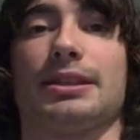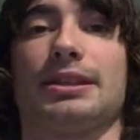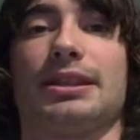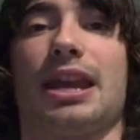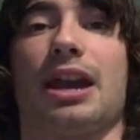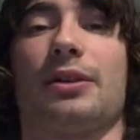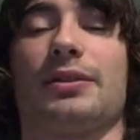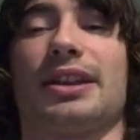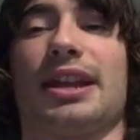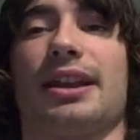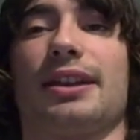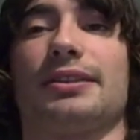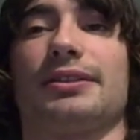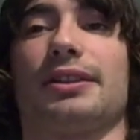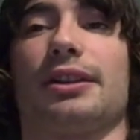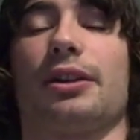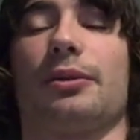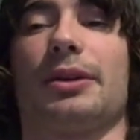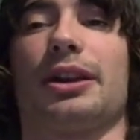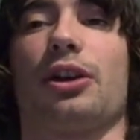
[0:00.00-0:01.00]
Nowadays,
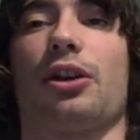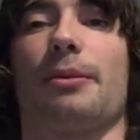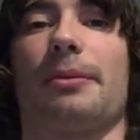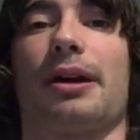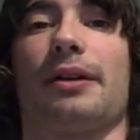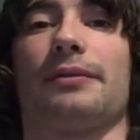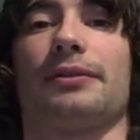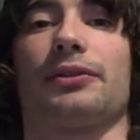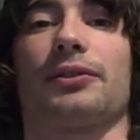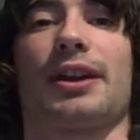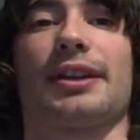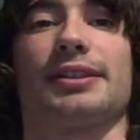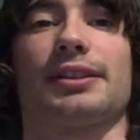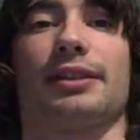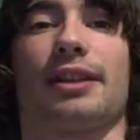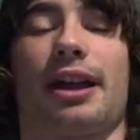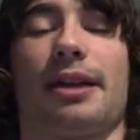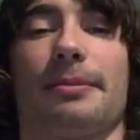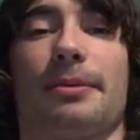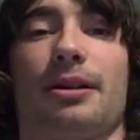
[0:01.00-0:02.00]
we know about
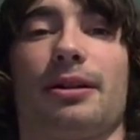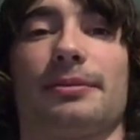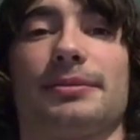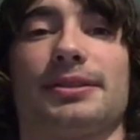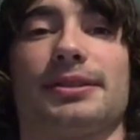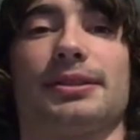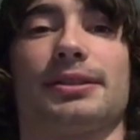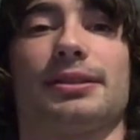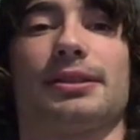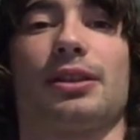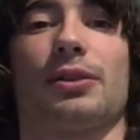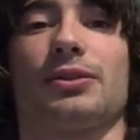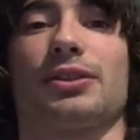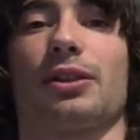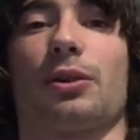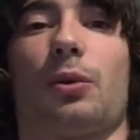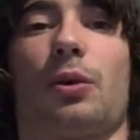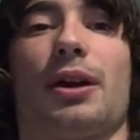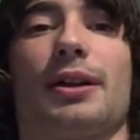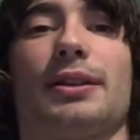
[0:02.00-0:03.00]
fluorescent light bulbs. Those
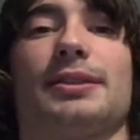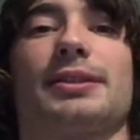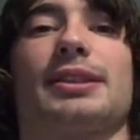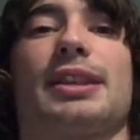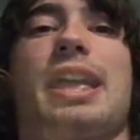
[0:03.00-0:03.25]
are the ones